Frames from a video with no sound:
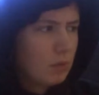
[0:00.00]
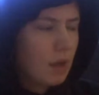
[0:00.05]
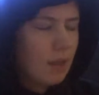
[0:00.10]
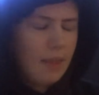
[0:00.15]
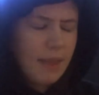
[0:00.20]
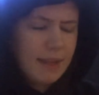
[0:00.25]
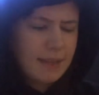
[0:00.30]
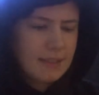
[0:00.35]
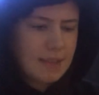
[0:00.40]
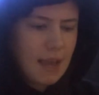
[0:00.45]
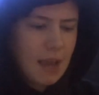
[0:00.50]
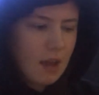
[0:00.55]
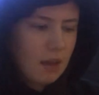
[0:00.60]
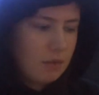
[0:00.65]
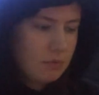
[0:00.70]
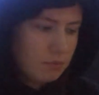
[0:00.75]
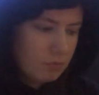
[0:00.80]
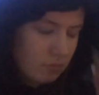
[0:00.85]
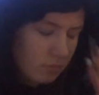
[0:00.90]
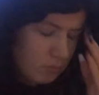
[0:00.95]
Alexa,
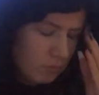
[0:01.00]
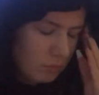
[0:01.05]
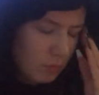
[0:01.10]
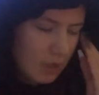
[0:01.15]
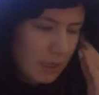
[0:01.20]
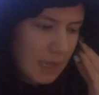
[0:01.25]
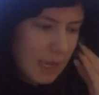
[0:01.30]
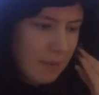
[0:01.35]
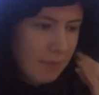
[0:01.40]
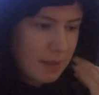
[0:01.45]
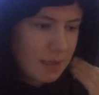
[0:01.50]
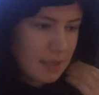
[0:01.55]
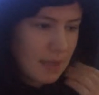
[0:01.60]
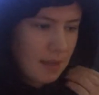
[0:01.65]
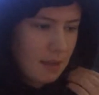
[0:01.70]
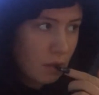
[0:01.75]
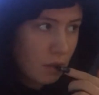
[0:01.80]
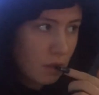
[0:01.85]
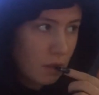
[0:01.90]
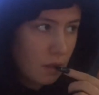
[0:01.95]
what time is
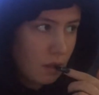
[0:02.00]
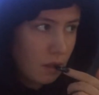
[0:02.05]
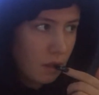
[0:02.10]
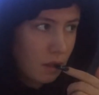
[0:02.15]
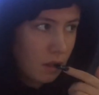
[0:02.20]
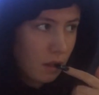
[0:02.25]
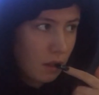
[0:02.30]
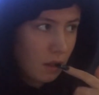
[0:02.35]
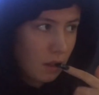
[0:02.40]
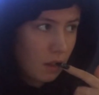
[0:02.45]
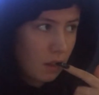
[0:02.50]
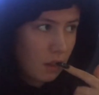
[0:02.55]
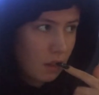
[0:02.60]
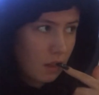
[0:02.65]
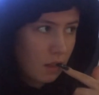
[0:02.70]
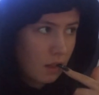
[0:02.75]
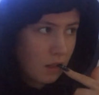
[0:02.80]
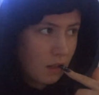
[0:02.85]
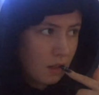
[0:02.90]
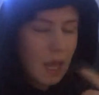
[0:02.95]
it?
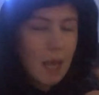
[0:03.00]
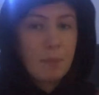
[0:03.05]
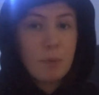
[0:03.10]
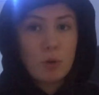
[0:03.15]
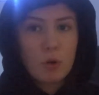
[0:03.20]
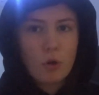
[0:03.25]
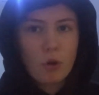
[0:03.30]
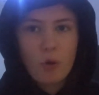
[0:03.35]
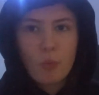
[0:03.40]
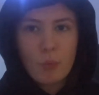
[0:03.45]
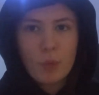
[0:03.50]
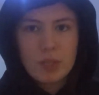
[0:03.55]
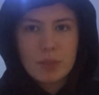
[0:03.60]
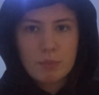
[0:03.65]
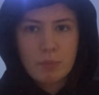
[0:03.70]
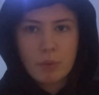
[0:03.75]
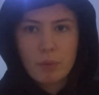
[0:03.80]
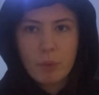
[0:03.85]
I put her on whisper